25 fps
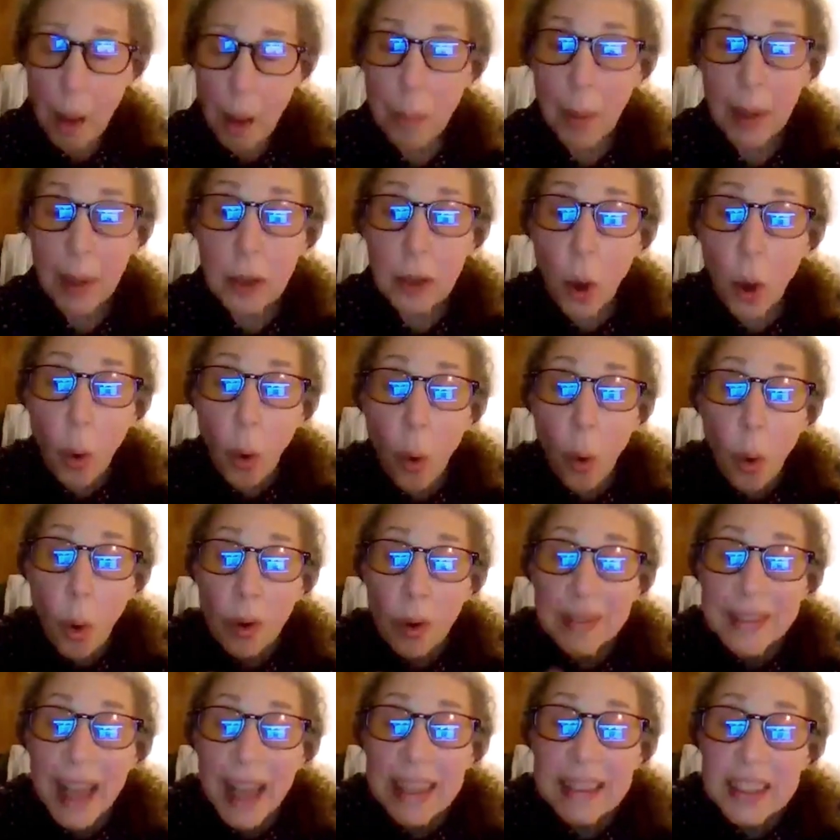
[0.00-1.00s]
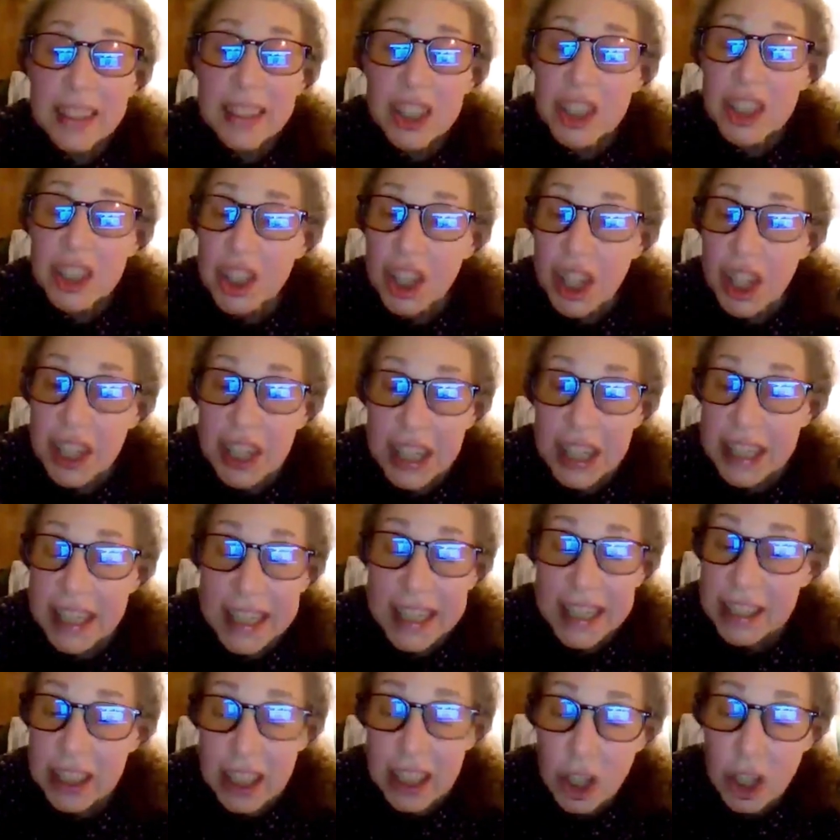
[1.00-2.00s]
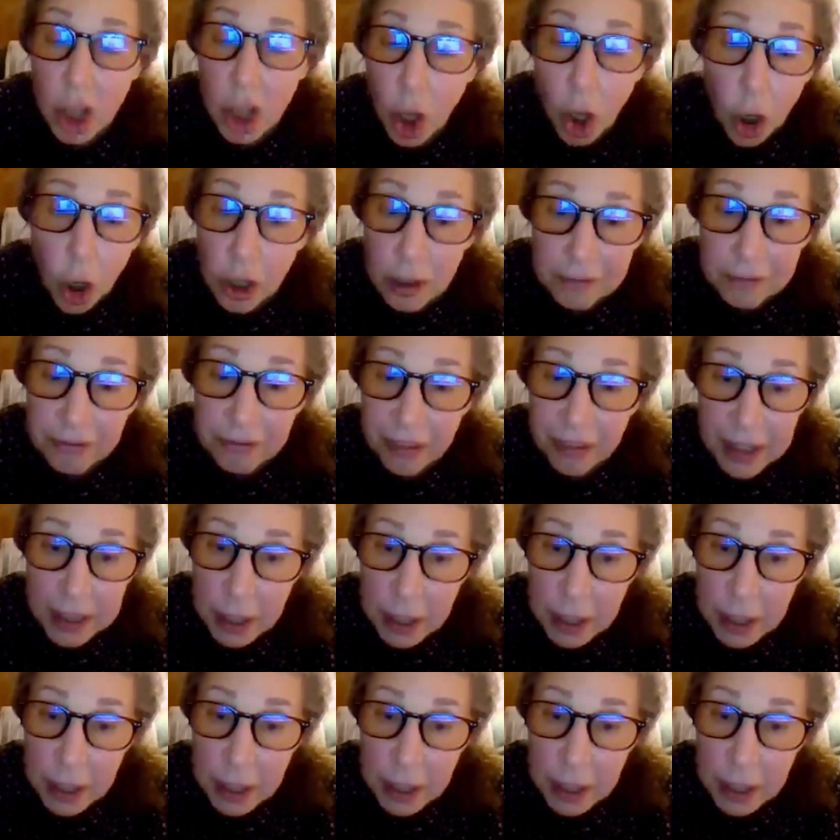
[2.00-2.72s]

but all that sitting isn't good for